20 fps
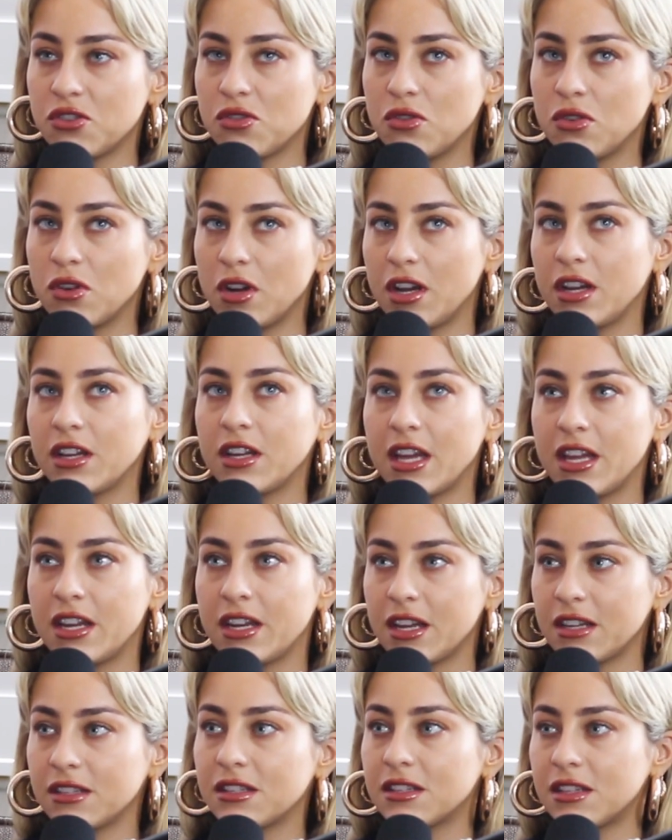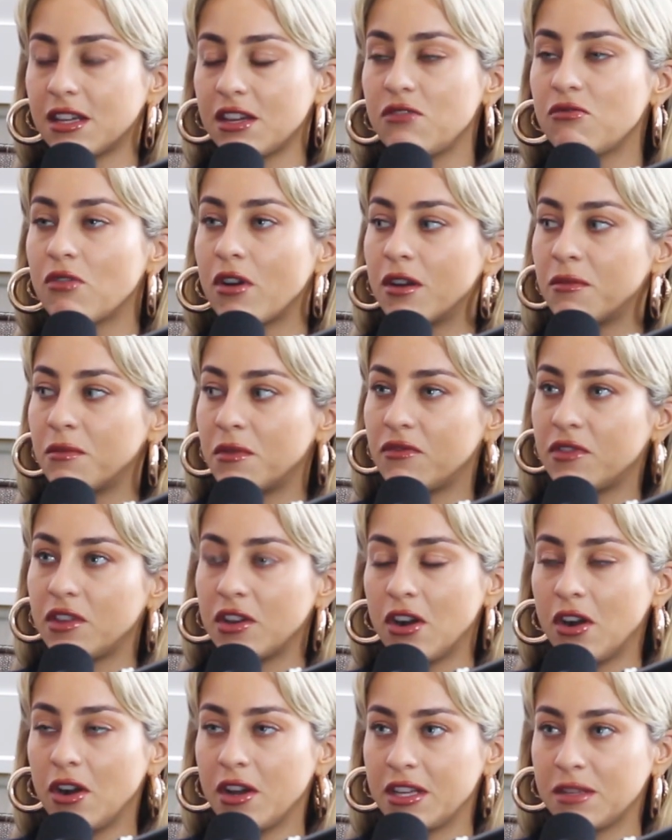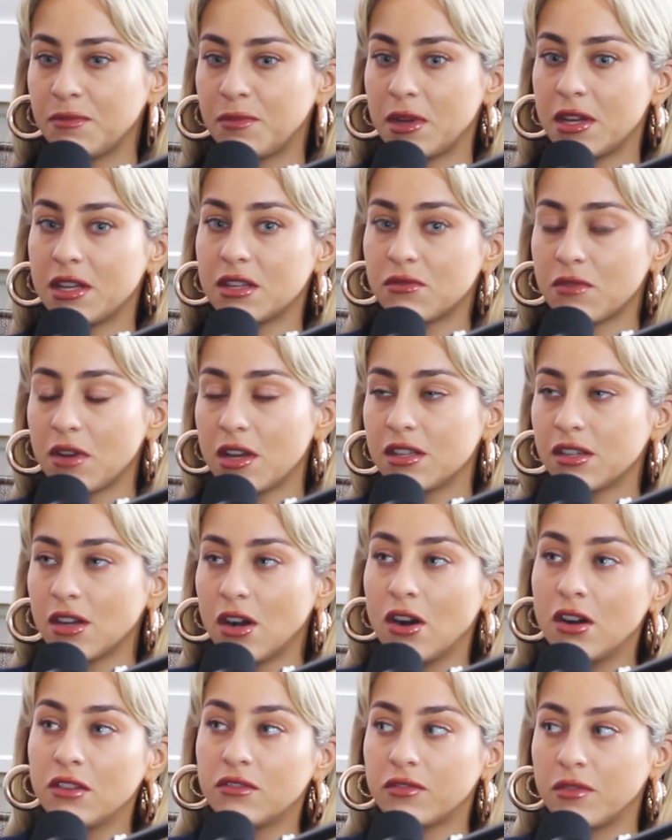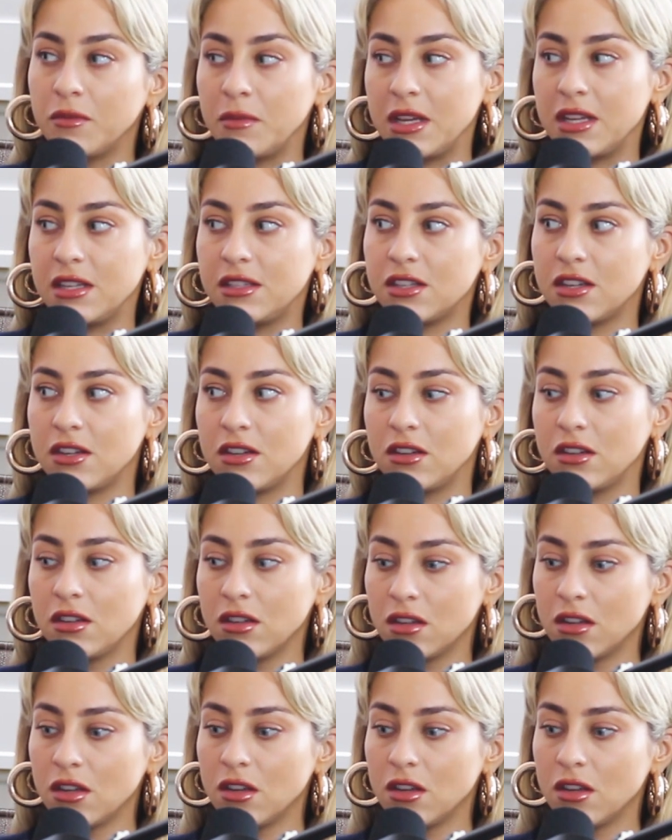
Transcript: you're, again, as I say, growing with the artist. But it's hard for me to